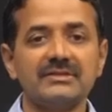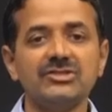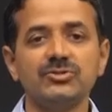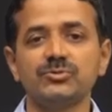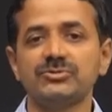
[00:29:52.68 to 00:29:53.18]

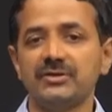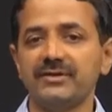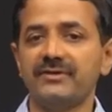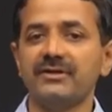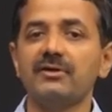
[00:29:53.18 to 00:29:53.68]
tissues or
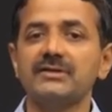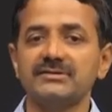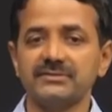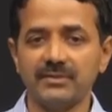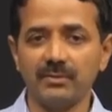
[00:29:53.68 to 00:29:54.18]
different
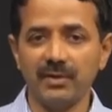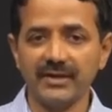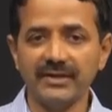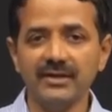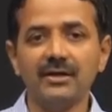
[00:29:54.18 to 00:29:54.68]
organs of the
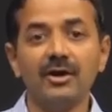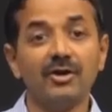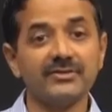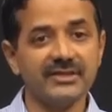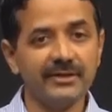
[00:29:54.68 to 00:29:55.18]
body,
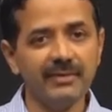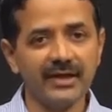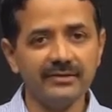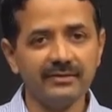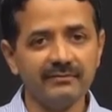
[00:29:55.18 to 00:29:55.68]
or
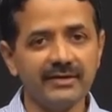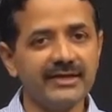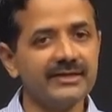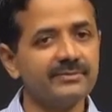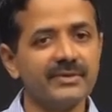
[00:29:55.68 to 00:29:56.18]
germline, where
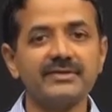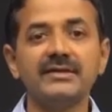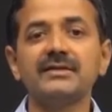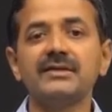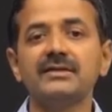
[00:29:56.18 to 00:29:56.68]
it is
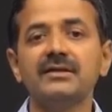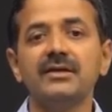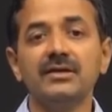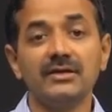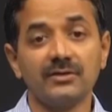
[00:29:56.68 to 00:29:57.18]
present in
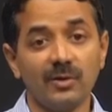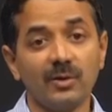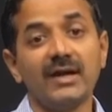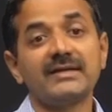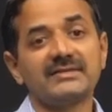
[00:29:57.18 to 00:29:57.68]

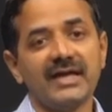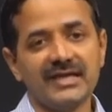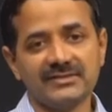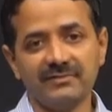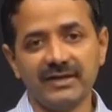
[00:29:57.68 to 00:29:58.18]
gonads
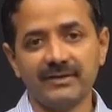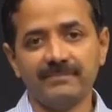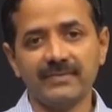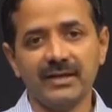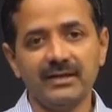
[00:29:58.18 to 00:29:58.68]
as well.
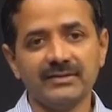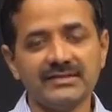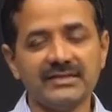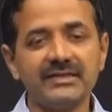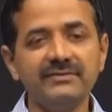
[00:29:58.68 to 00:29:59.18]

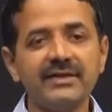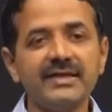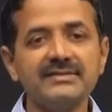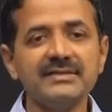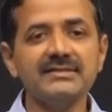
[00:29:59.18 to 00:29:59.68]
The
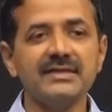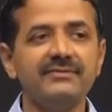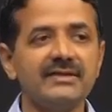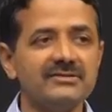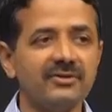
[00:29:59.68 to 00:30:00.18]
significance is,
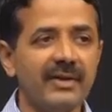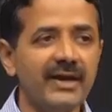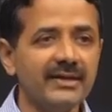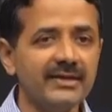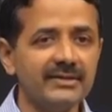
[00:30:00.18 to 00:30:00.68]
if it is
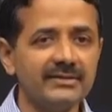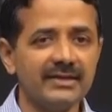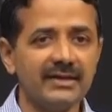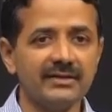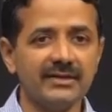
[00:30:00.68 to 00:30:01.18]
somatic,
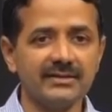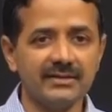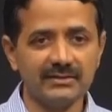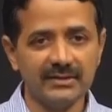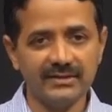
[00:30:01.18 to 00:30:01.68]
there in
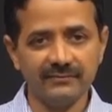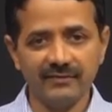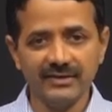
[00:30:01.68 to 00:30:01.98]
the, in